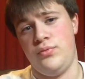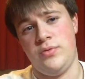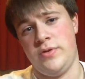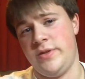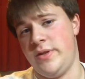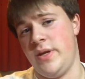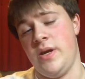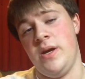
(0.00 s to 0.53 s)

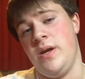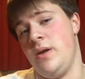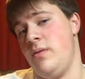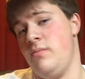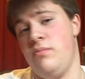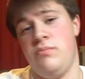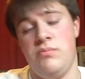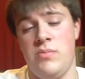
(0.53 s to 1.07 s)

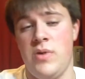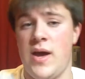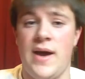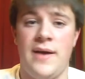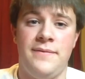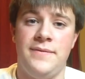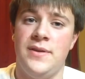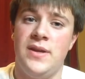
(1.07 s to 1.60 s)
say
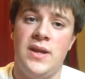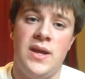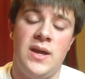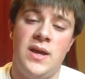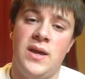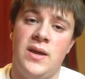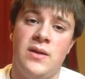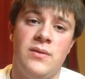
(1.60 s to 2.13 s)
half the
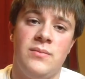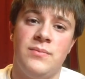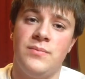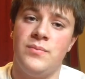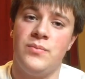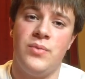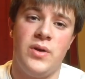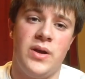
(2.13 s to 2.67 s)
day,
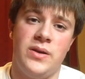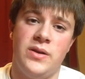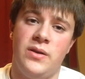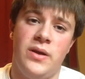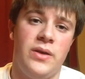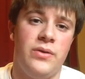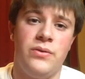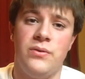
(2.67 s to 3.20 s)
probably till
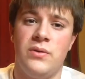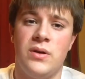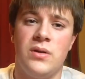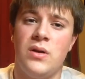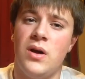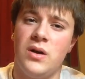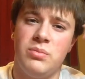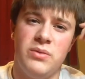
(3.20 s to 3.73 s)
like three
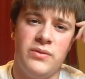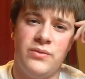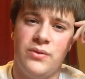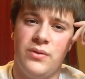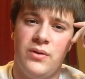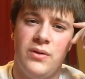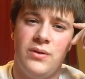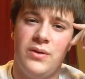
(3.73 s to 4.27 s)
o'clock
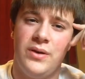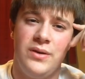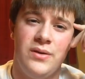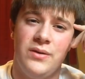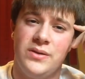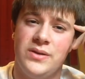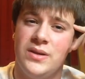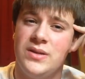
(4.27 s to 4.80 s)
before you know
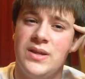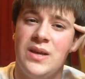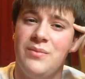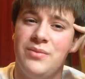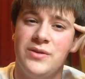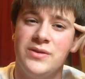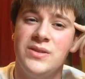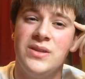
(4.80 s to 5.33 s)
it's at ten
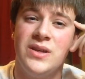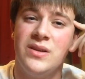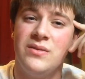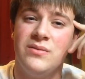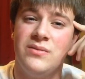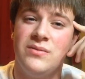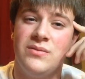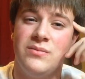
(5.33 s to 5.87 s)
percent
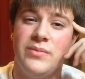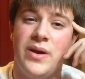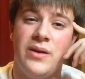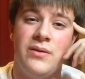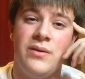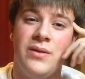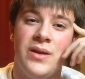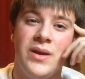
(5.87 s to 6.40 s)

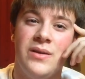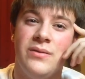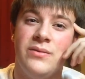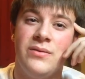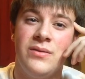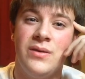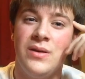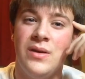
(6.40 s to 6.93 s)
battery life,
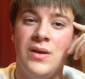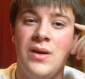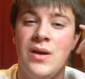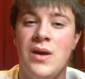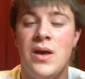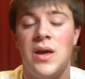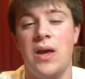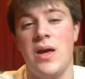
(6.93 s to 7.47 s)

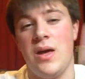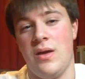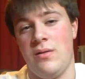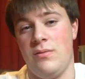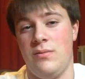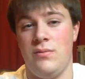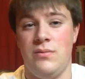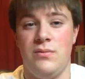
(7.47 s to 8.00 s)

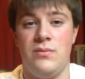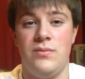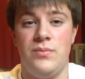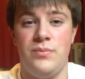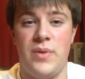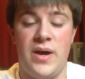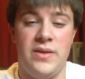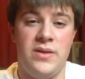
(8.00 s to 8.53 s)
and
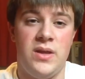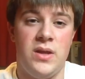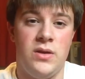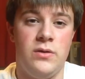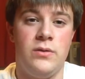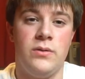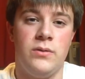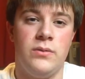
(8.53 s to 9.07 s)
by
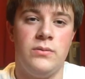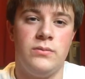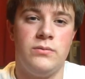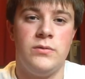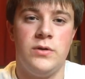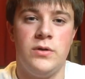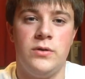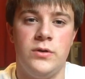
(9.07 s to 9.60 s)
then you're
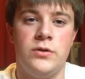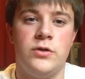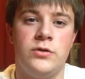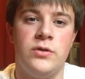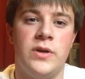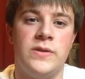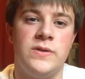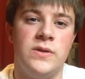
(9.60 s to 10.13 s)
you know you're
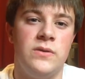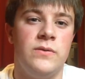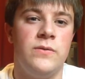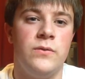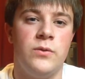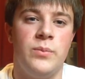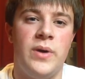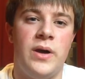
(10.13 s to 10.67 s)
stressing
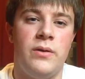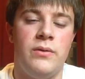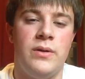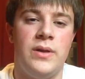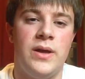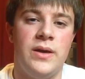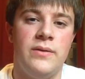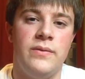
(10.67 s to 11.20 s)
for battery
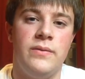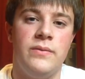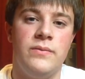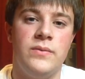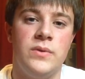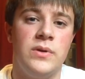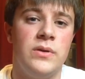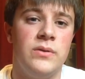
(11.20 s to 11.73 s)
life,
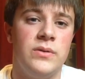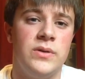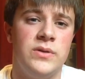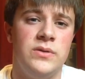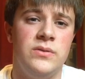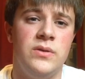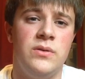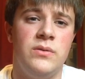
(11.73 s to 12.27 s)
you know,
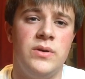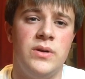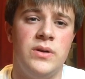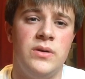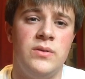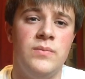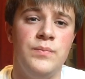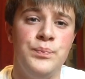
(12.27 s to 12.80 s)
because you don't want
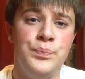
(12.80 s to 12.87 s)
to